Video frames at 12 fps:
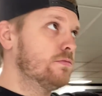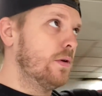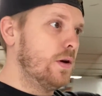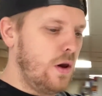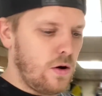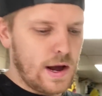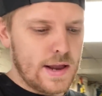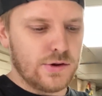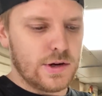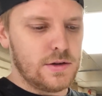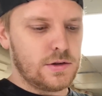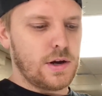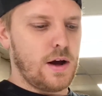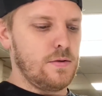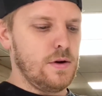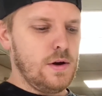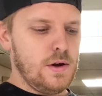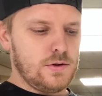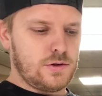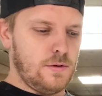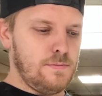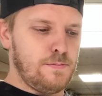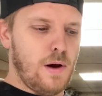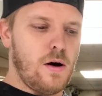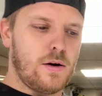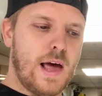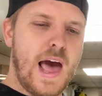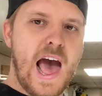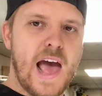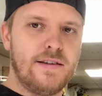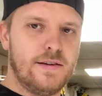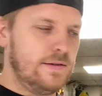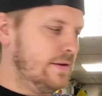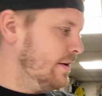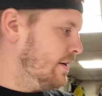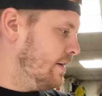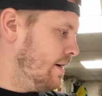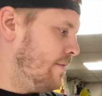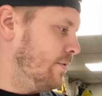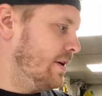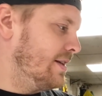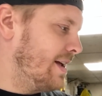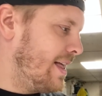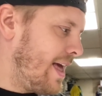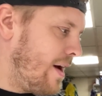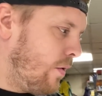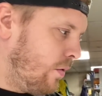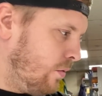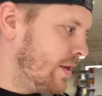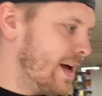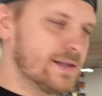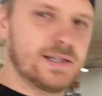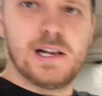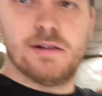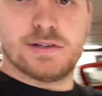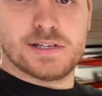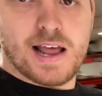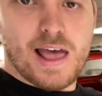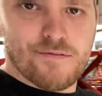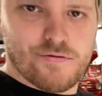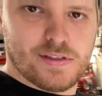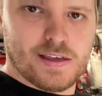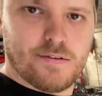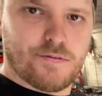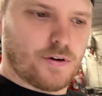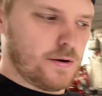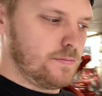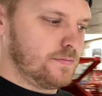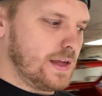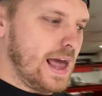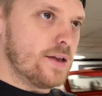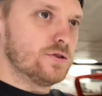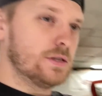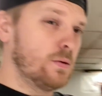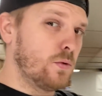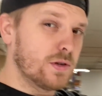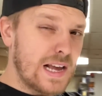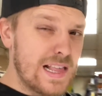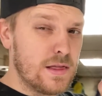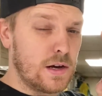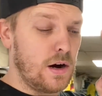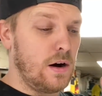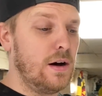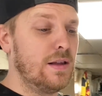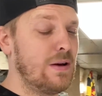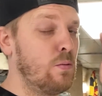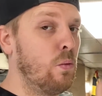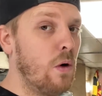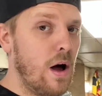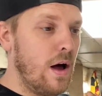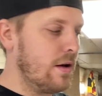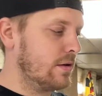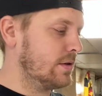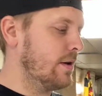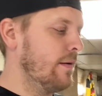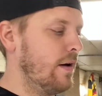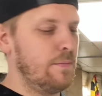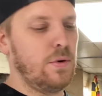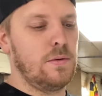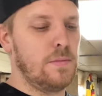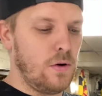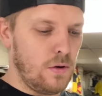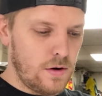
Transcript: long engine, so sump, block, head, and we're going to take all the ancillaries and everything from the engine that was in the car that worked and put them all